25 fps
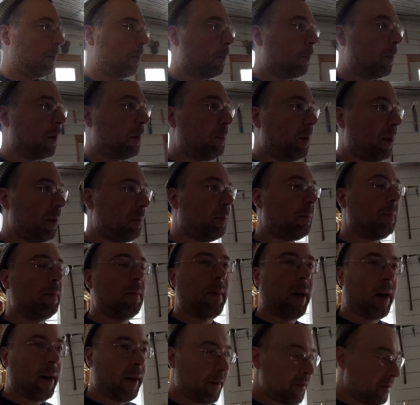would be
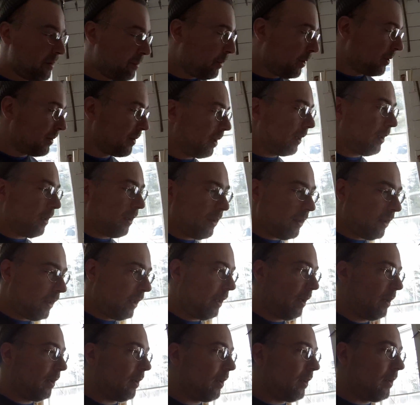100%
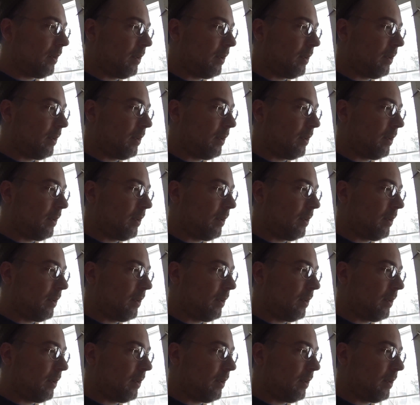clean.